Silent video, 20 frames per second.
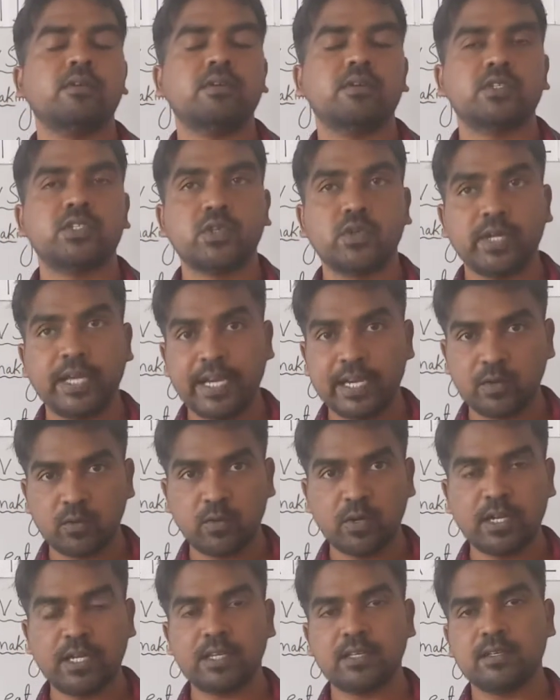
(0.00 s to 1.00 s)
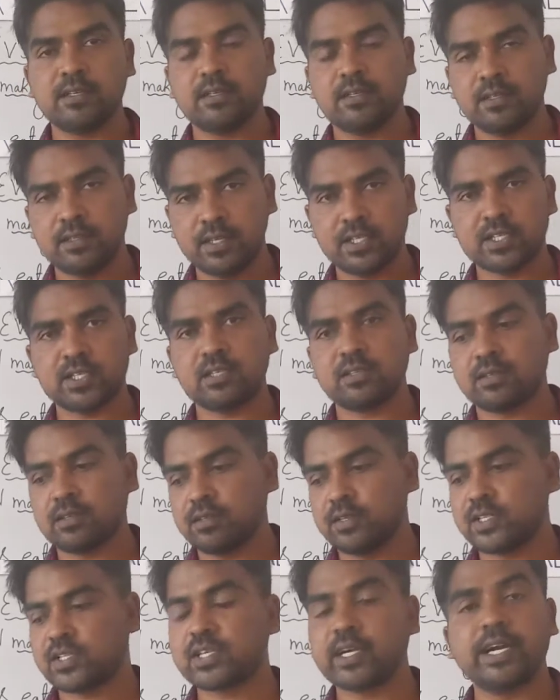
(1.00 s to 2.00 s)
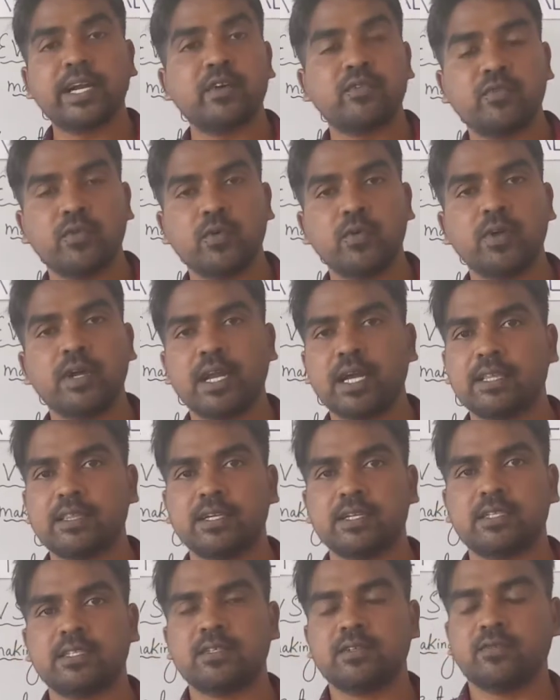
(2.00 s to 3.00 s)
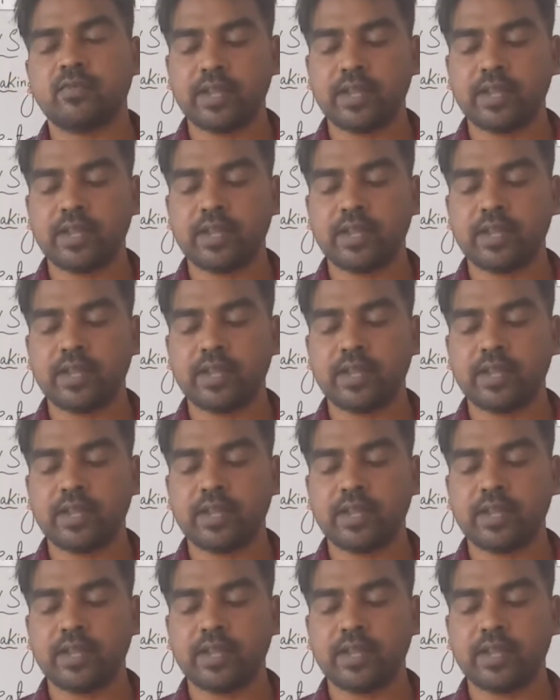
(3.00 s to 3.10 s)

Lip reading: should eat only this kind of food, like that.